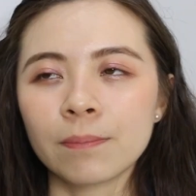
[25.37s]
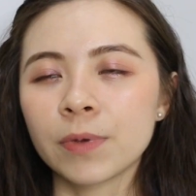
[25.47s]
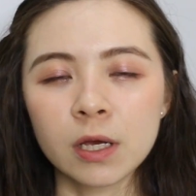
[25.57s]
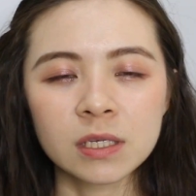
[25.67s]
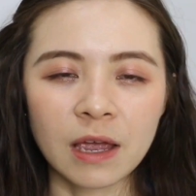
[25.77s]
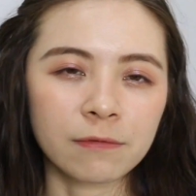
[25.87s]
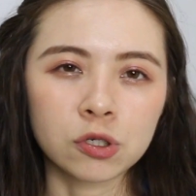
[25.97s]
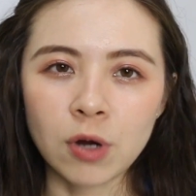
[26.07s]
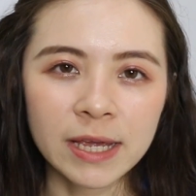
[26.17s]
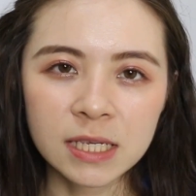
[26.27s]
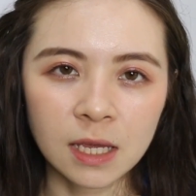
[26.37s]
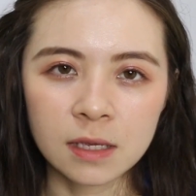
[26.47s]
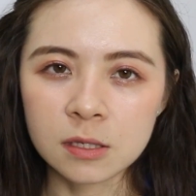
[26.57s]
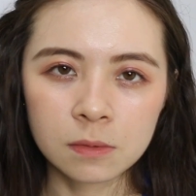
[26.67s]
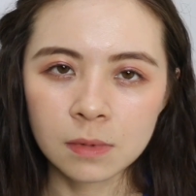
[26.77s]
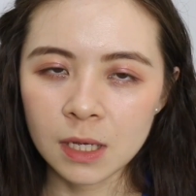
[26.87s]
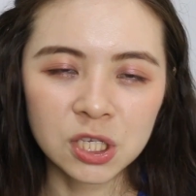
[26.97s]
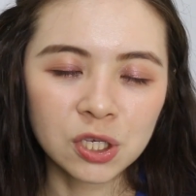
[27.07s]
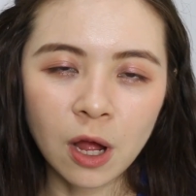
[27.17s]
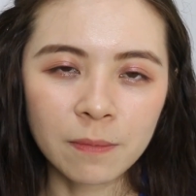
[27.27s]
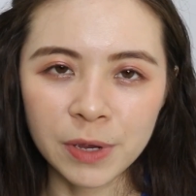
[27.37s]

Because I have dry skin, it's not